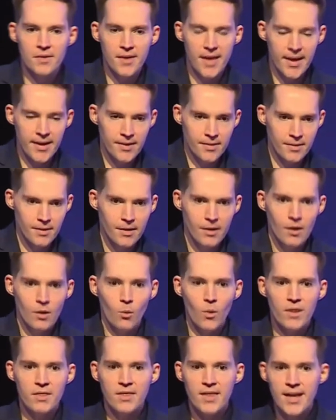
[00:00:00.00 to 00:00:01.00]
says,
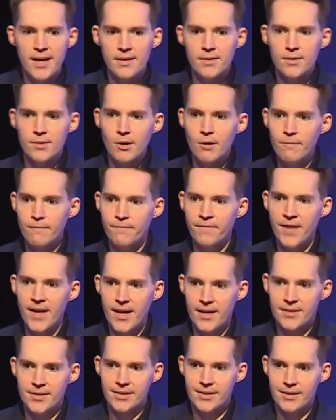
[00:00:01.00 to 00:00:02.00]
"When things don't
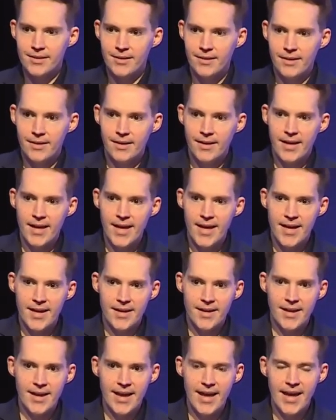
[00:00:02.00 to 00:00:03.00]
fit
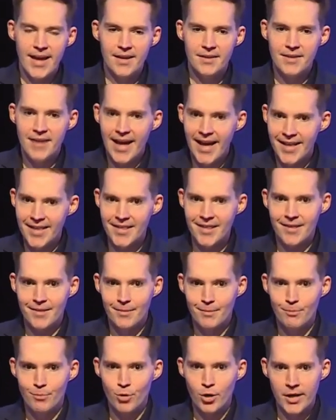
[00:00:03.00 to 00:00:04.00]
in a nice,
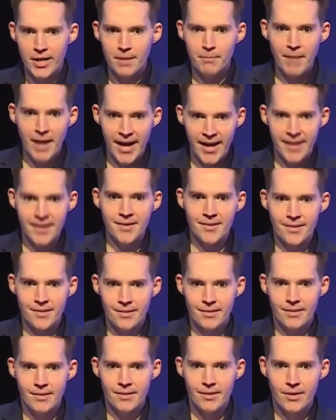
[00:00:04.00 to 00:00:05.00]
pretty
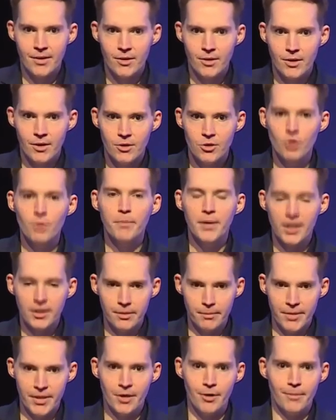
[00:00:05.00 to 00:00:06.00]
box, you build
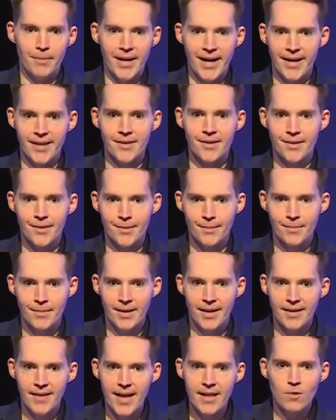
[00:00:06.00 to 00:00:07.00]
a bigger box."
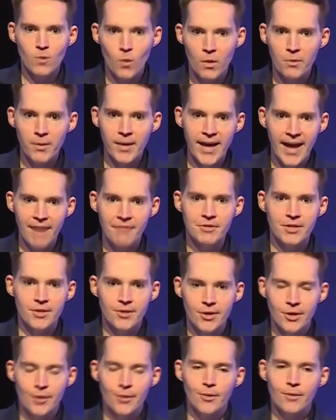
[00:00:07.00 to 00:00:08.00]
And that's what we have to
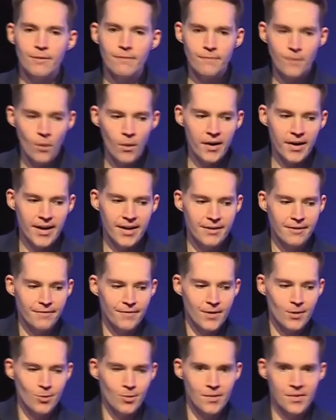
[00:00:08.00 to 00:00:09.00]
do for
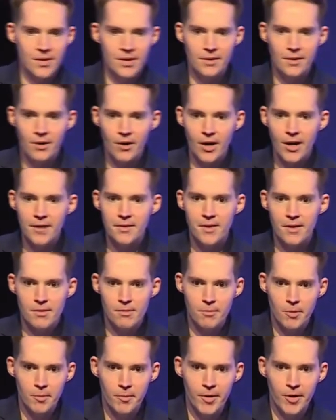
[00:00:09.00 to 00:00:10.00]
individuals in their
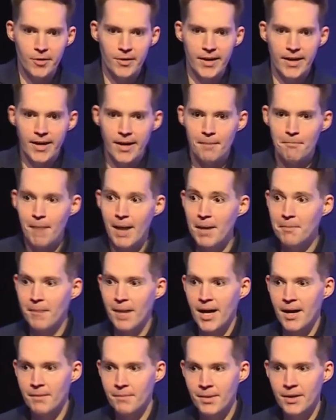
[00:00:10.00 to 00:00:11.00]
autism community. And my
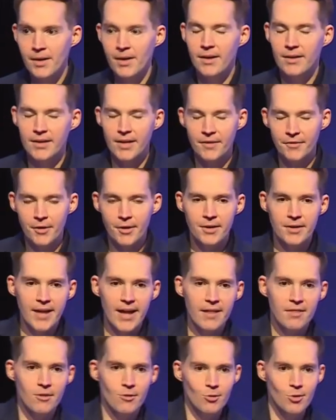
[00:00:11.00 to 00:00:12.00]
mom, love her to
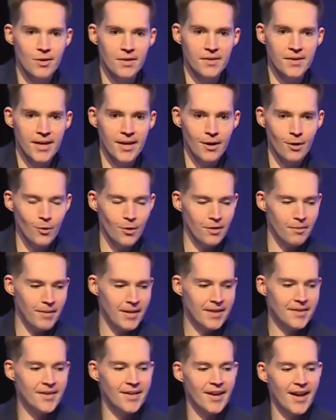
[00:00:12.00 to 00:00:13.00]
death, she's here with
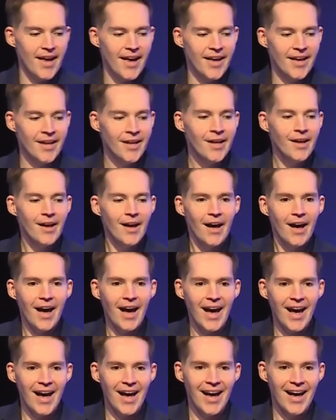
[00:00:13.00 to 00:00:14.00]
me today,
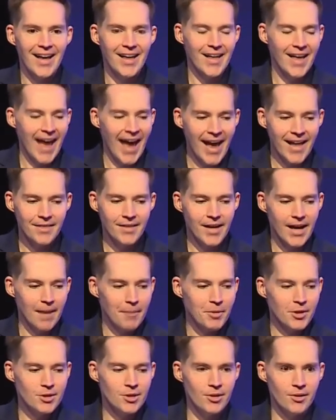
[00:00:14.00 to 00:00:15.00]
had the
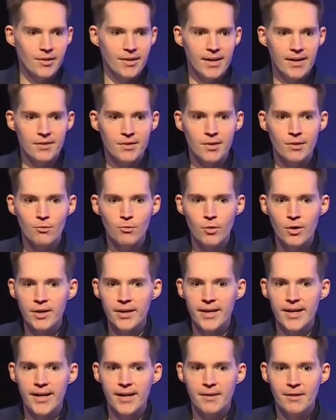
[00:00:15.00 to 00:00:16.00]
opportunity to
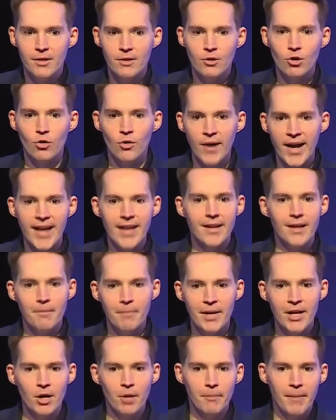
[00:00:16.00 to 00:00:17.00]
really create a
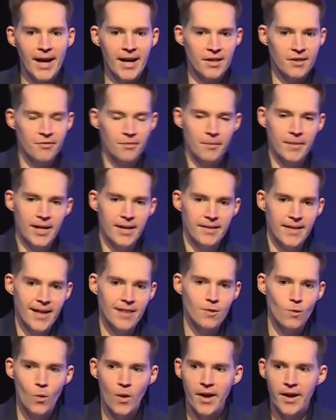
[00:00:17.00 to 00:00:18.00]
bigger box for me, and
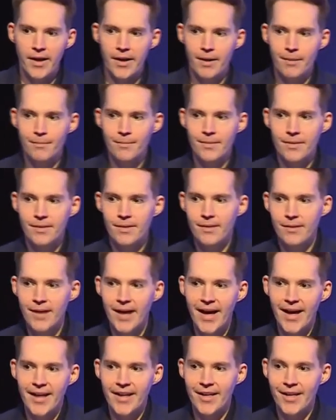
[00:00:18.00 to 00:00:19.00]
that's why I
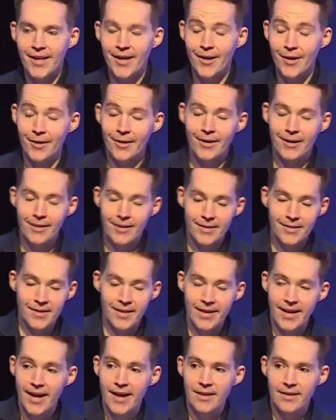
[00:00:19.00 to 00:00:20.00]
am here
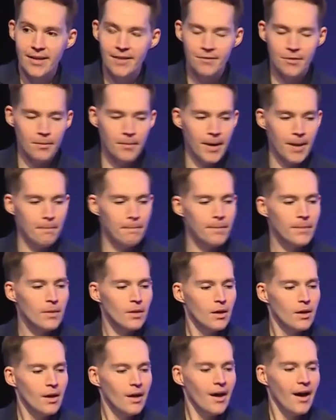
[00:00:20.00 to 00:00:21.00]
today. I love you, Mom.
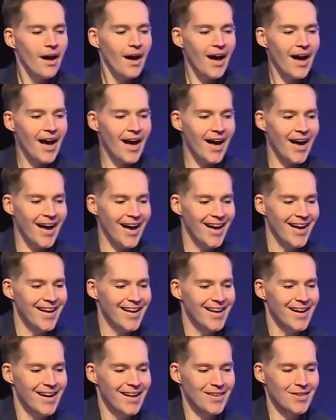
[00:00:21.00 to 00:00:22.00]

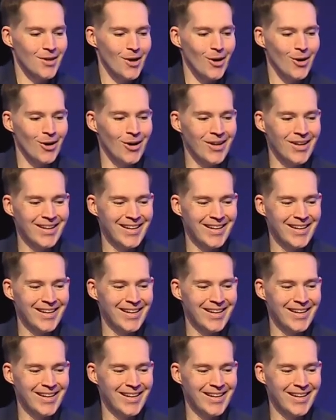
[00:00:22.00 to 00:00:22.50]
So,